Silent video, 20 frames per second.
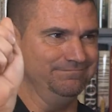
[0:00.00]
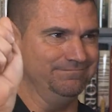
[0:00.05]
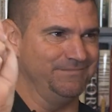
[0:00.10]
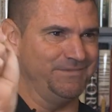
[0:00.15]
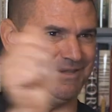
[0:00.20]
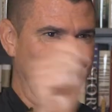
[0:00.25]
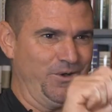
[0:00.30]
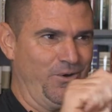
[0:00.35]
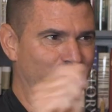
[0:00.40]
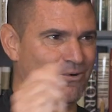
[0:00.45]

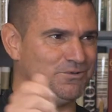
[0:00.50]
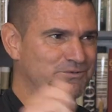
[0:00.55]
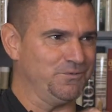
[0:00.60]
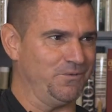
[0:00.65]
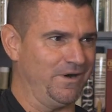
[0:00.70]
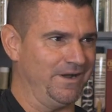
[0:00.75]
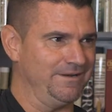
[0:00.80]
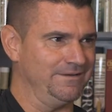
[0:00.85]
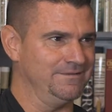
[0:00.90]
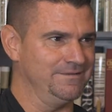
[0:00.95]
the old
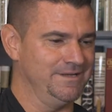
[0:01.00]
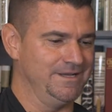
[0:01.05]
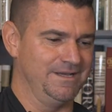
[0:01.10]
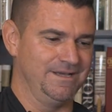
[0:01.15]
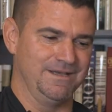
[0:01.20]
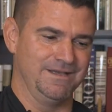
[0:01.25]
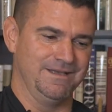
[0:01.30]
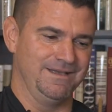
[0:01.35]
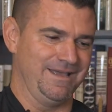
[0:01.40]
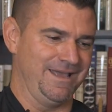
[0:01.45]
one
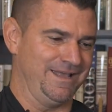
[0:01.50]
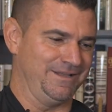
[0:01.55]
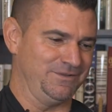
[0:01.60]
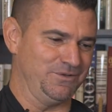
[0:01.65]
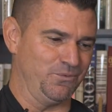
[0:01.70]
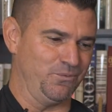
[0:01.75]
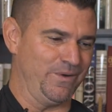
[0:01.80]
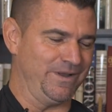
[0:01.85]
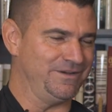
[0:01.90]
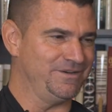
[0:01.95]
and
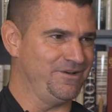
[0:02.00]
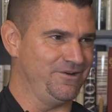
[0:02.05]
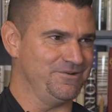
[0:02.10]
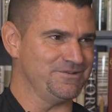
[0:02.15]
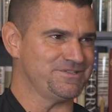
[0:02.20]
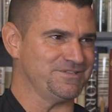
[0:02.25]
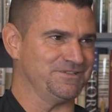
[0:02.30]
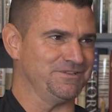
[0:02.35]
the windows